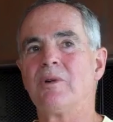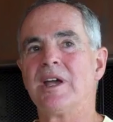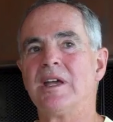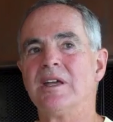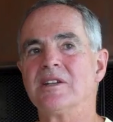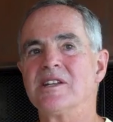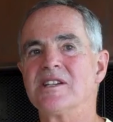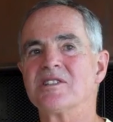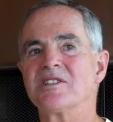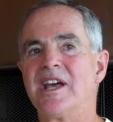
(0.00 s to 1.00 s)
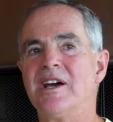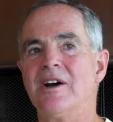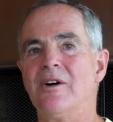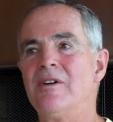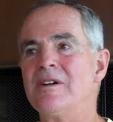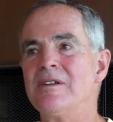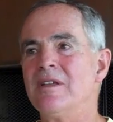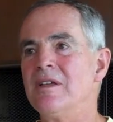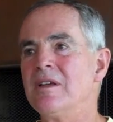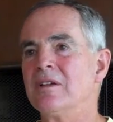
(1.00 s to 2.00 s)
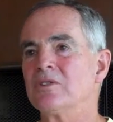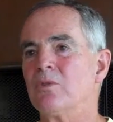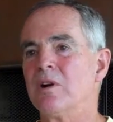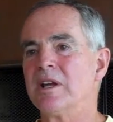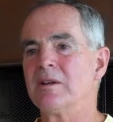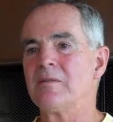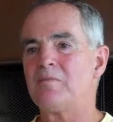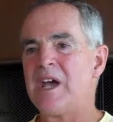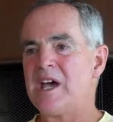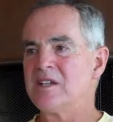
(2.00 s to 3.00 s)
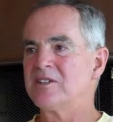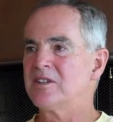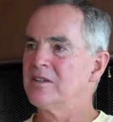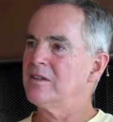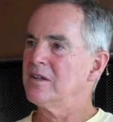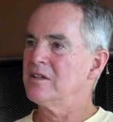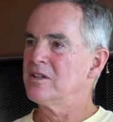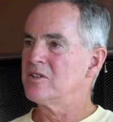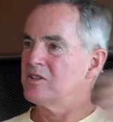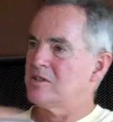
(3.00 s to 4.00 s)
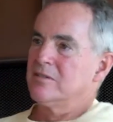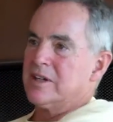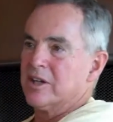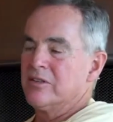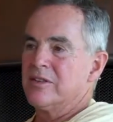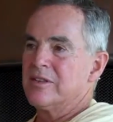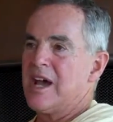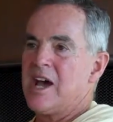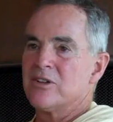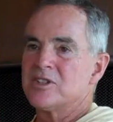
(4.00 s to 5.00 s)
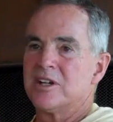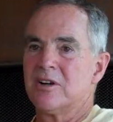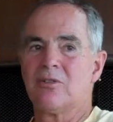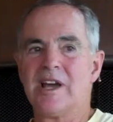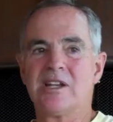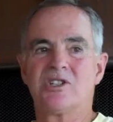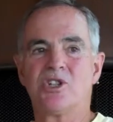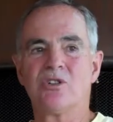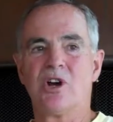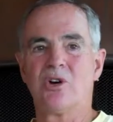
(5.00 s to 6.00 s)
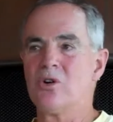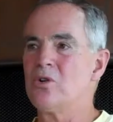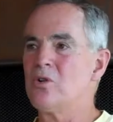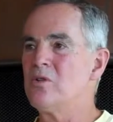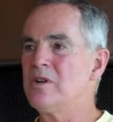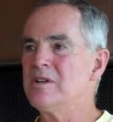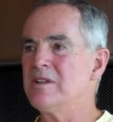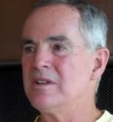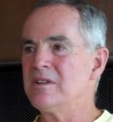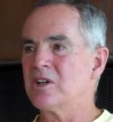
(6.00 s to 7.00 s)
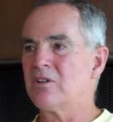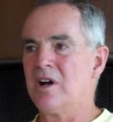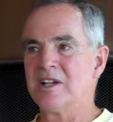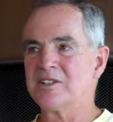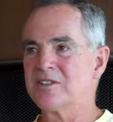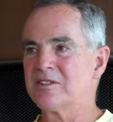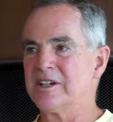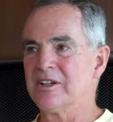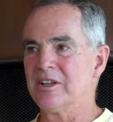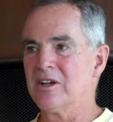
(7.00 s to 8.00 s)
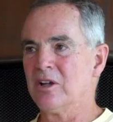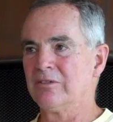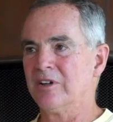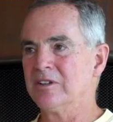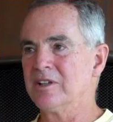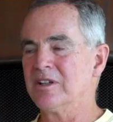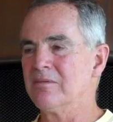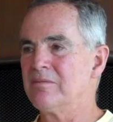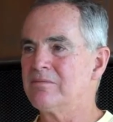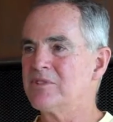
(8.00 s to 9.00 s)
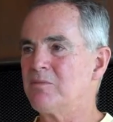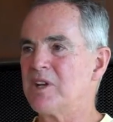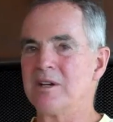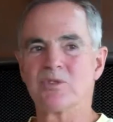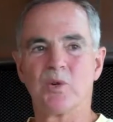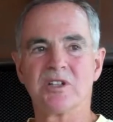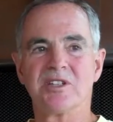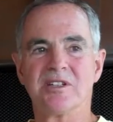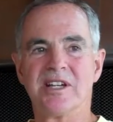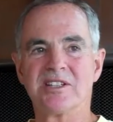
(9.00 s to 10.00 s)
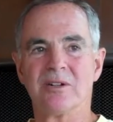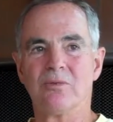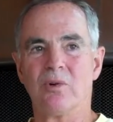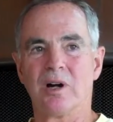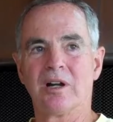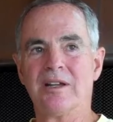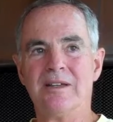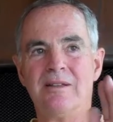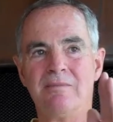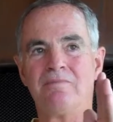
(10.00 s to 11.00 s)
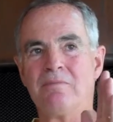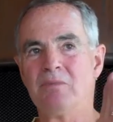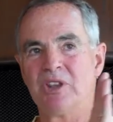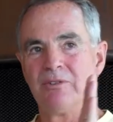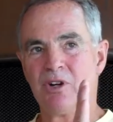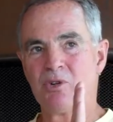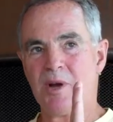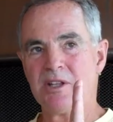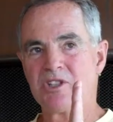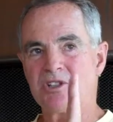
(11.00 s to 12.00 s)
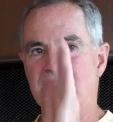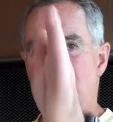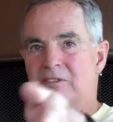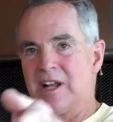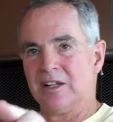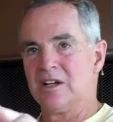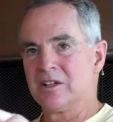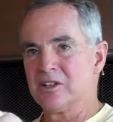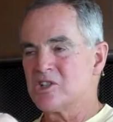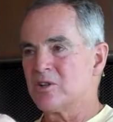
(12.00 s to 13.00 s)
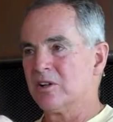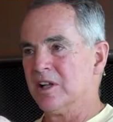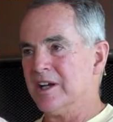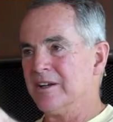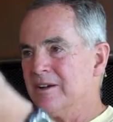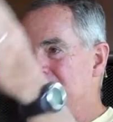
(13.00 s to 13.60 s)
the way it does now. It's right past his, the house here. Right as you go across, the culvert that sometimes works and doesn't work, but the road went straight right along the shoreline